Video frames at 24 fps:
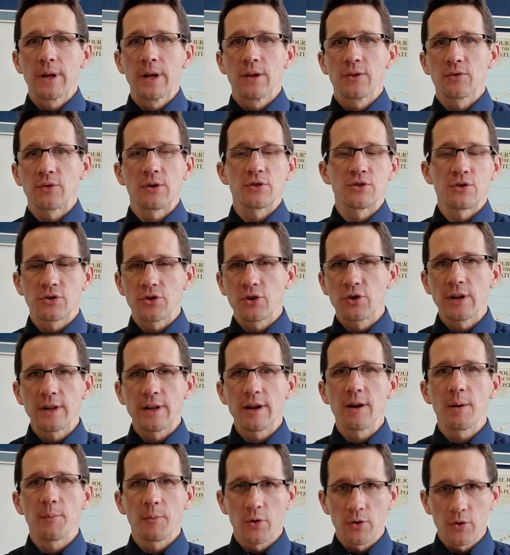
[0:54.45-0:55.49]
So as you're turning
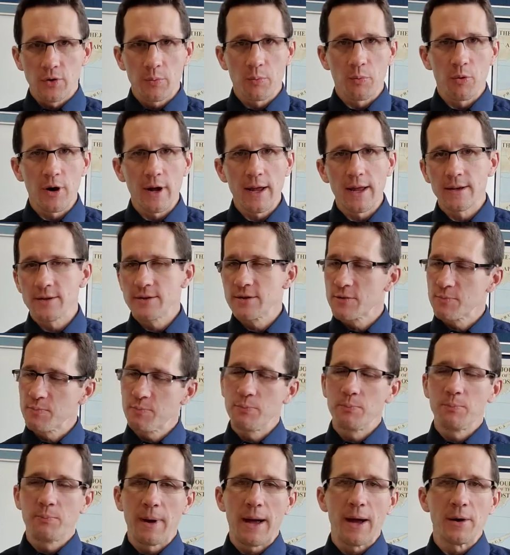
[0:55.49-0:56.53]
there, I'm going to pray, and just
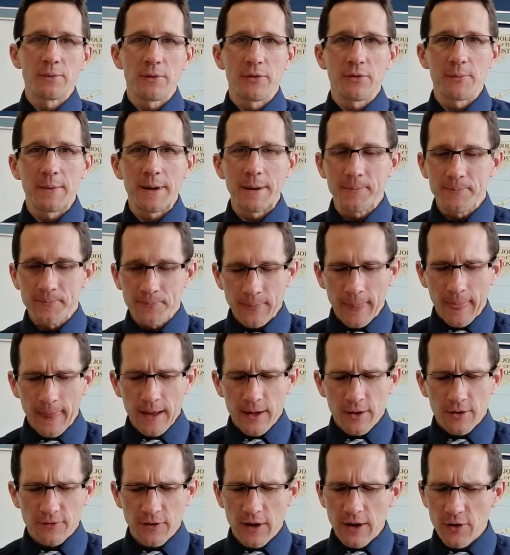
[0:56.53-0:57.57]
bow with me.
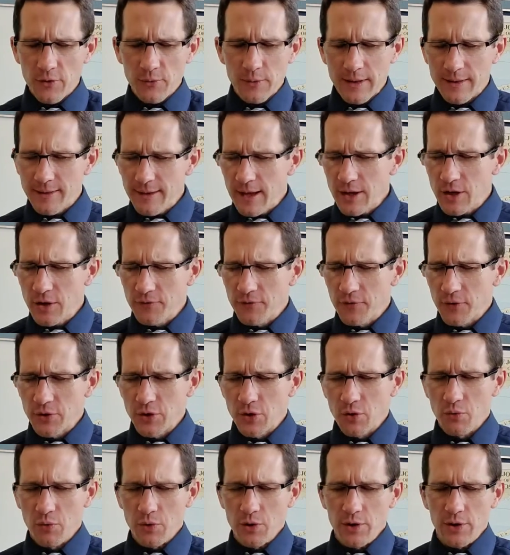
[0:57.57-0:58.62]
Father, we thank you for
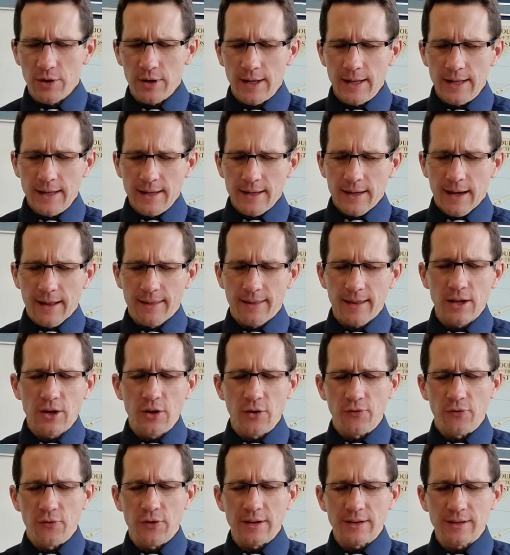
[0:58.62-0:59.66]
your word. I thank you
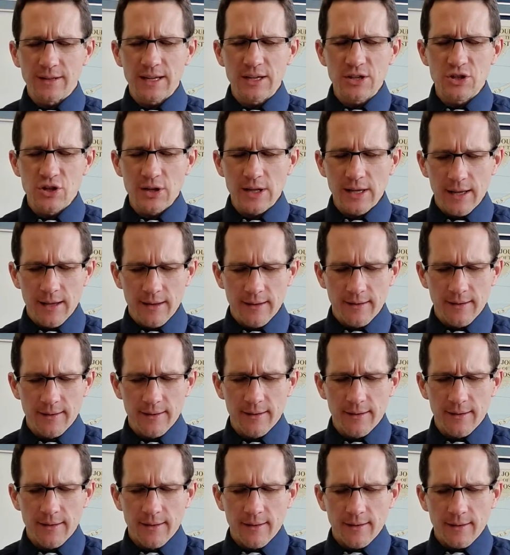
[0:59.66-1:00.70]
for the teaching in it.
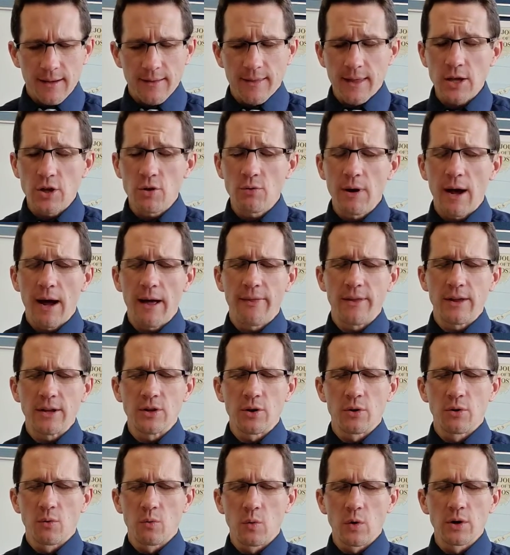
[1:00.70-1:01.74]
I thank you, God, that
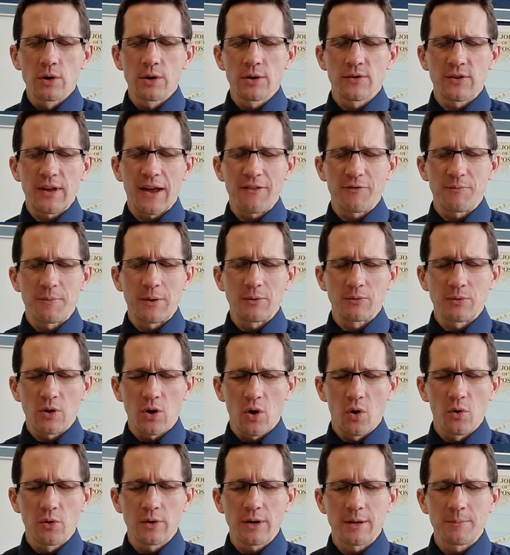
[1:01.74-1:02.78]
your words have been
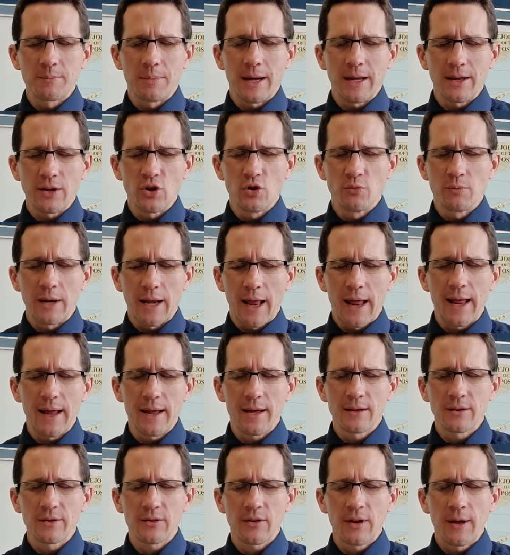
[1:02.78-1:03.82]
recorded by human
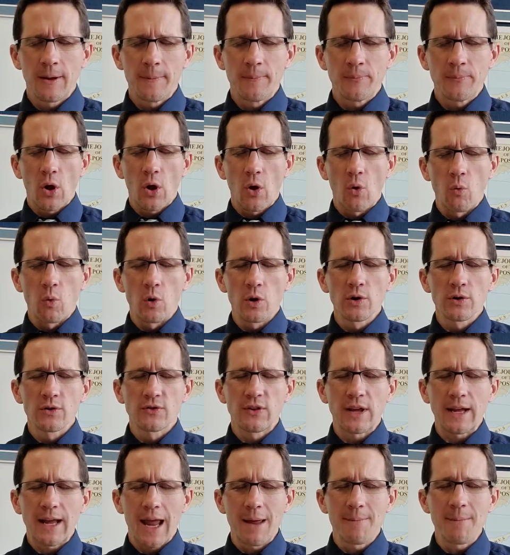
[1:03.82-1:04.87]
hands, words
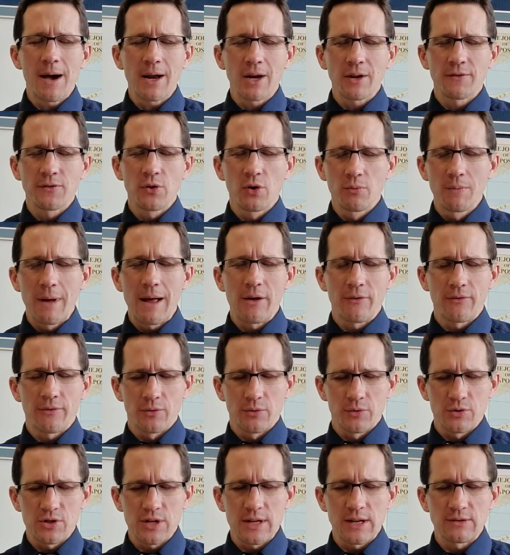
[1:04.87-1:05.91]
that came out of your mouth,
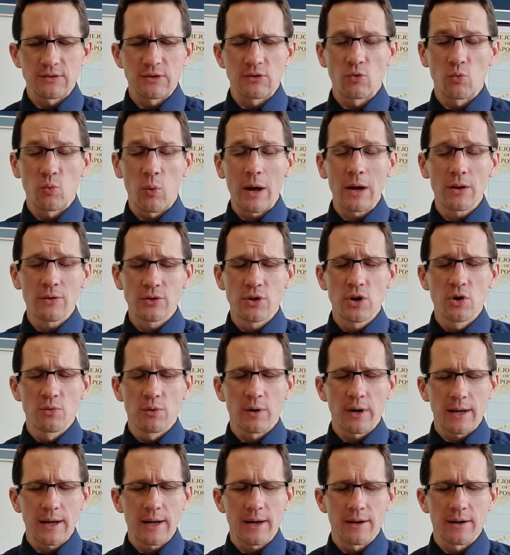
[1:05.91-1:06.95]
Lord Jesus, while you were
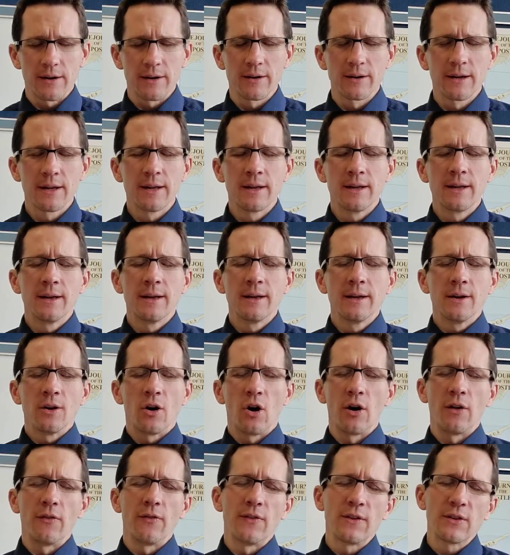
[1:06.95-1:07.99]
here
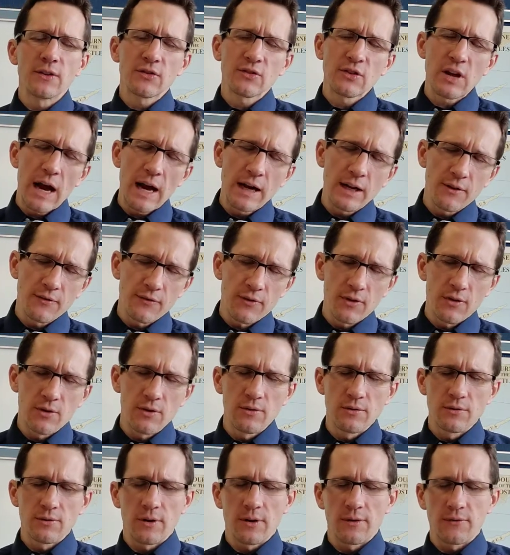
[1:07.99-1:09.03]
on this side
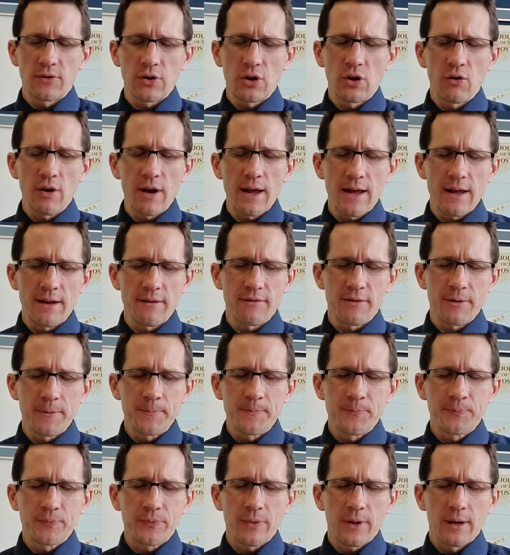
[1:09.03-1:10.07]
of the grave,
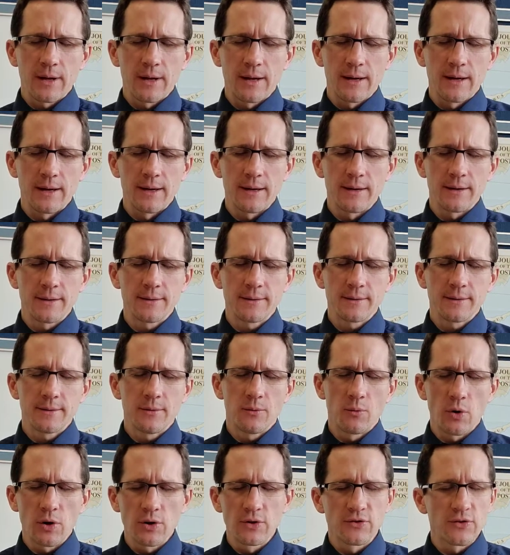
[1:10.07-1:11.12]

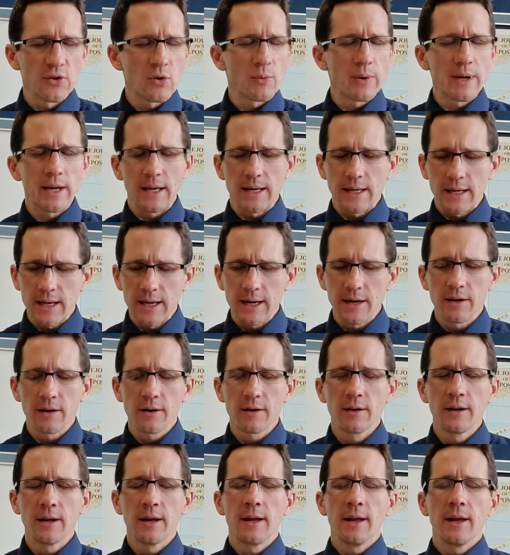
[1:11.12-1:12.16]
words that we can
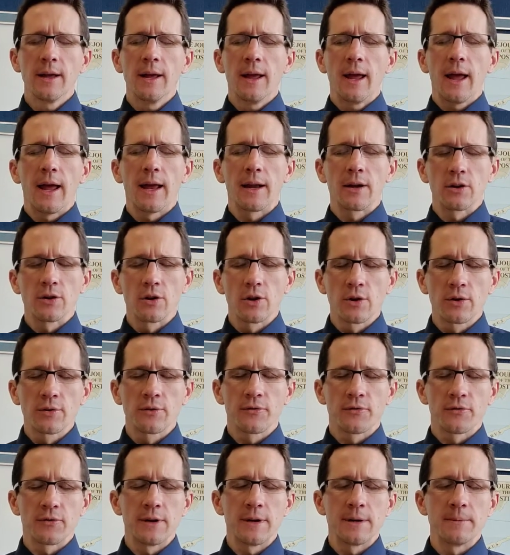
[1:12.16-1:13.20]
hear and learn
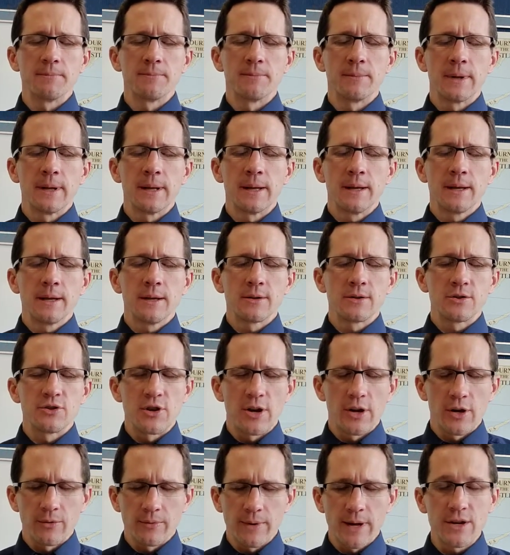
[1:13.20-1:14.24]
from
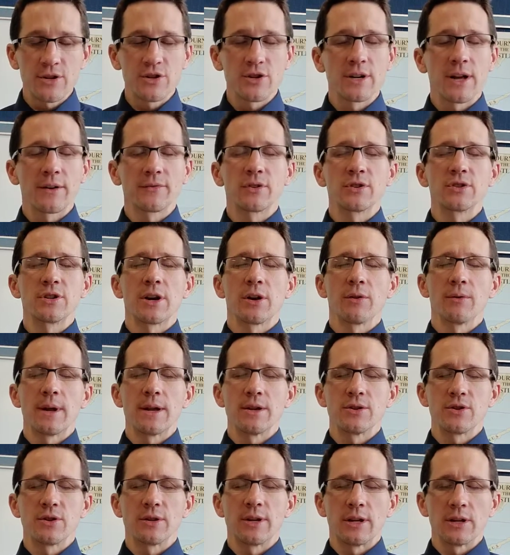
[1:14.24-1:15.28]
generation after
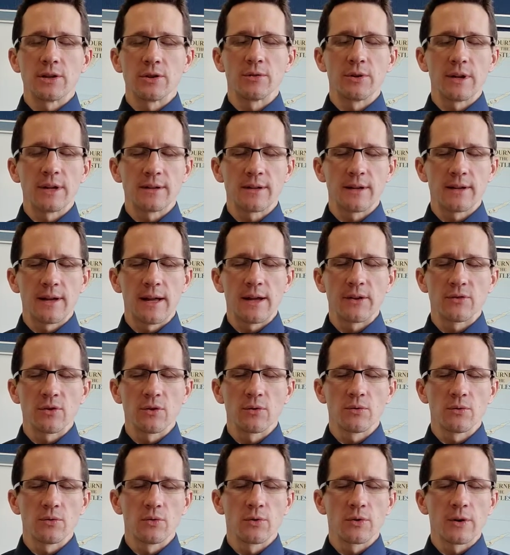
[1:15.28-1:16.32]
generation, including today. So,
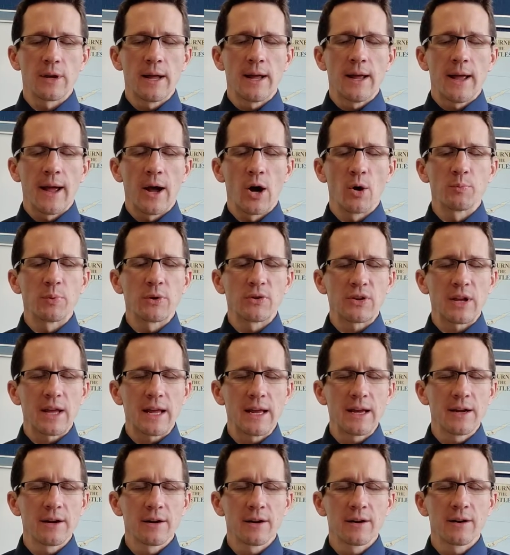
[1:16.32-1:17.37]
Lord, help us
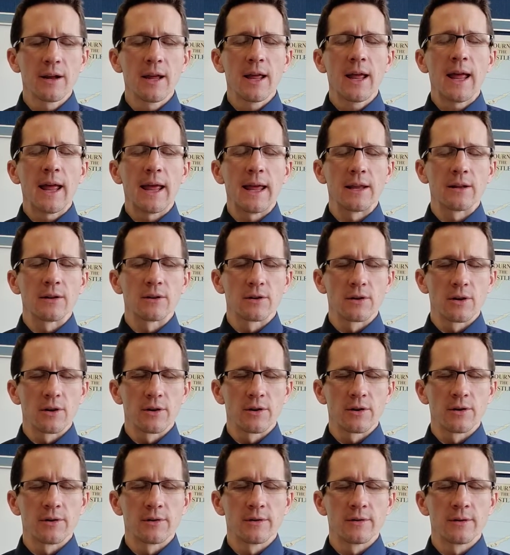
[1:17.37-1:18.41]
hear and
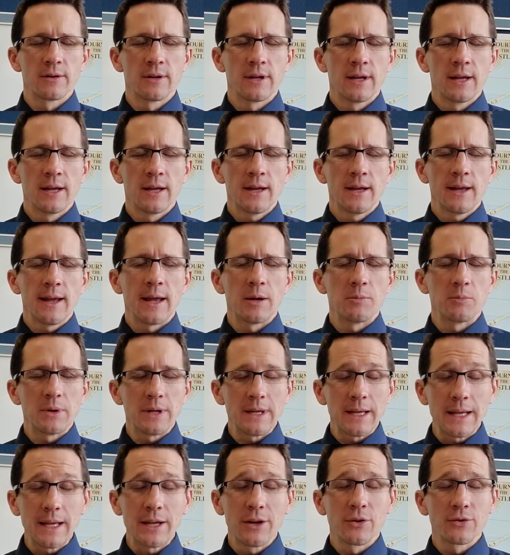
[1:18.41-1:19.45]
learn and
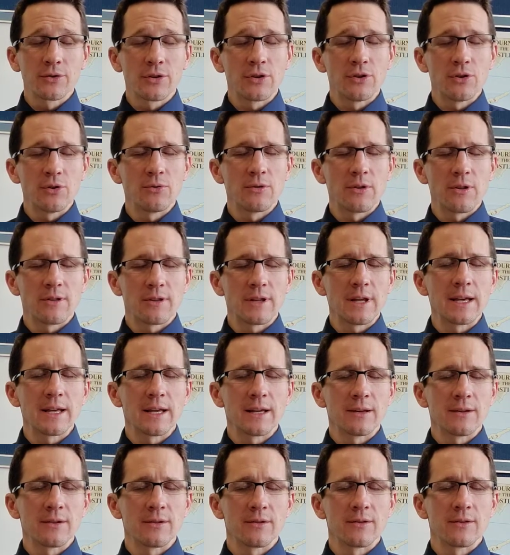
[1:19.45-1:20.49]
be eager to do the
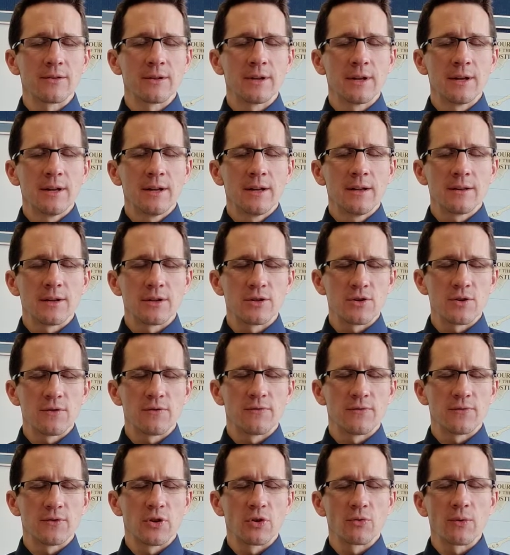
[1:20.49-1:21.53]
things that
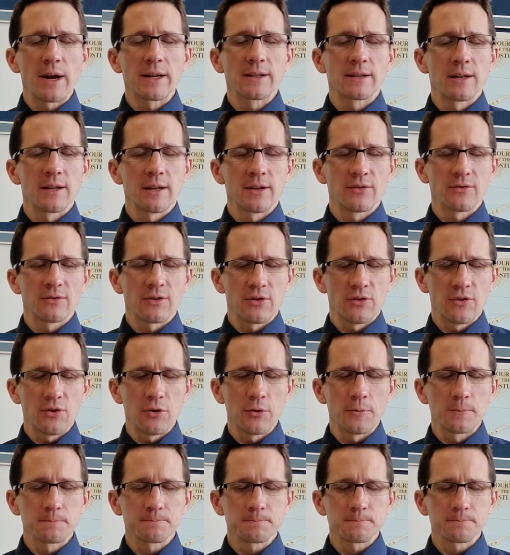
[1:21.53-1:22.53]
you've directed us to do.